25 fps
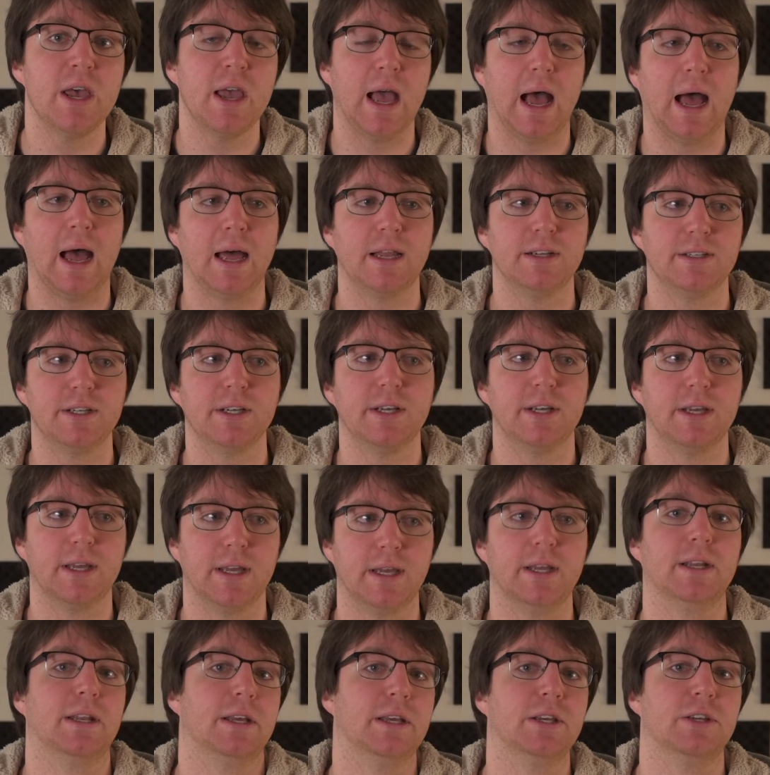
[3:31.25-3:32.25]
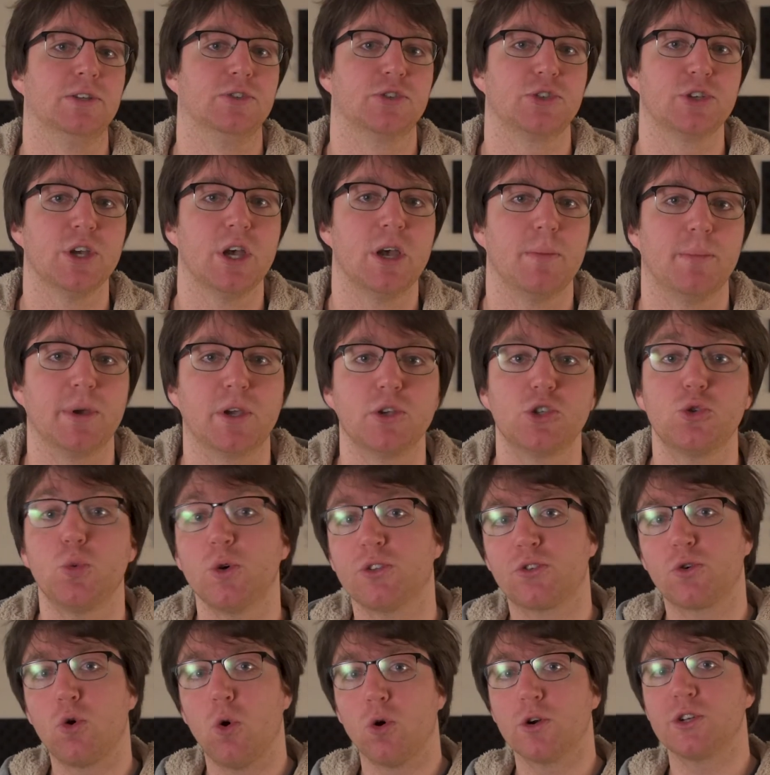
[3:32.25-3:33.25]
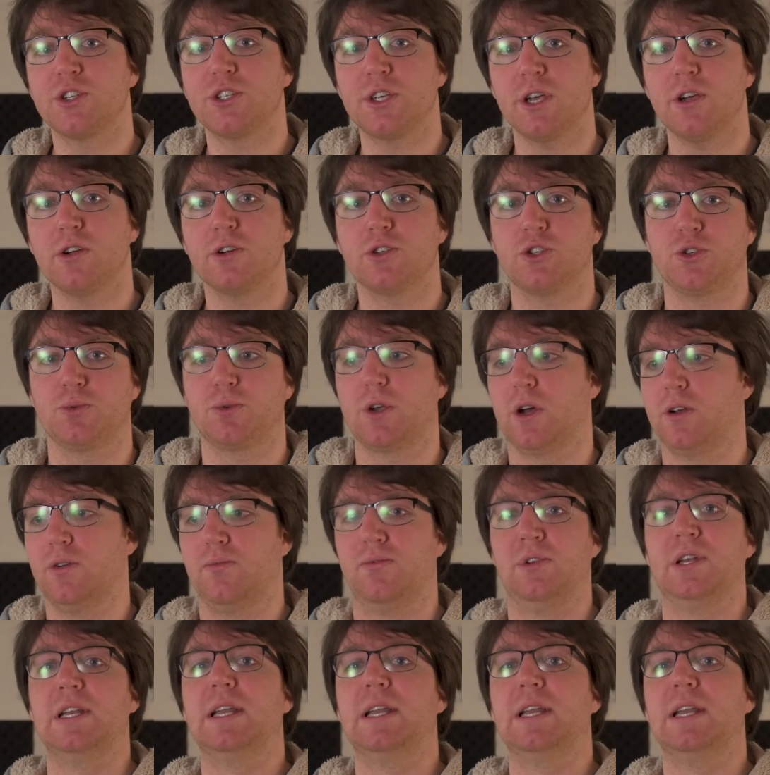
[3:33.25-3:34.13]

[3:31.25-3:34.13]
And it is. Because with Corsair's kind of